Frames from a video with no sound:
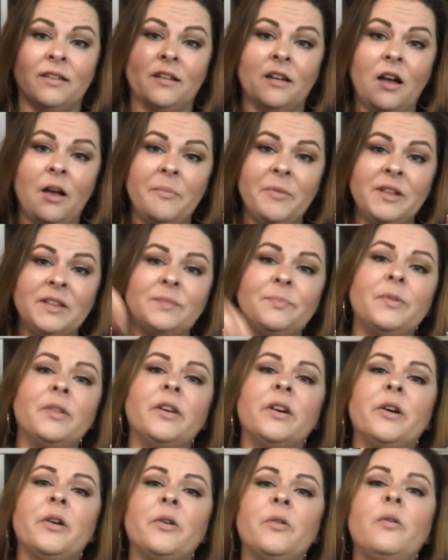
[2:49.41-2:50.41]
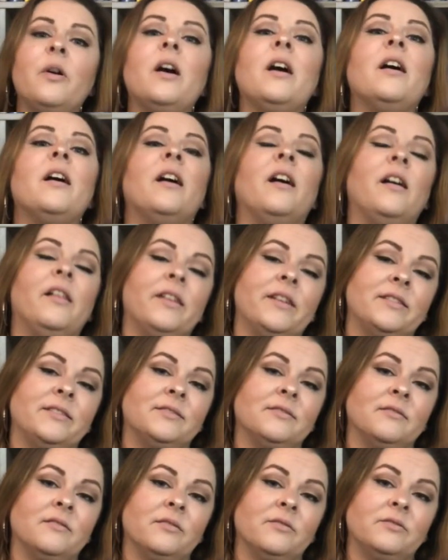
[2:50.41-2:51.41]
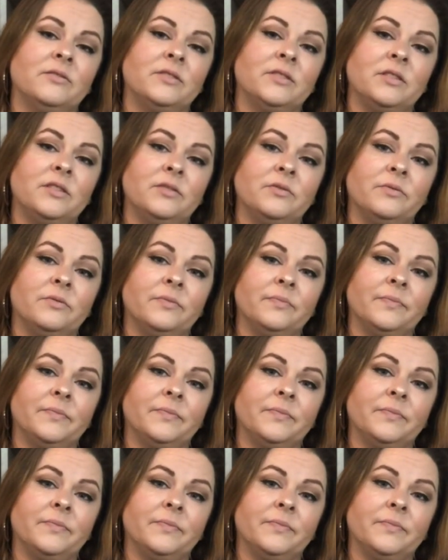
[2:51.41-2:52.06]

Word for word: the comments below. I'll answer those too.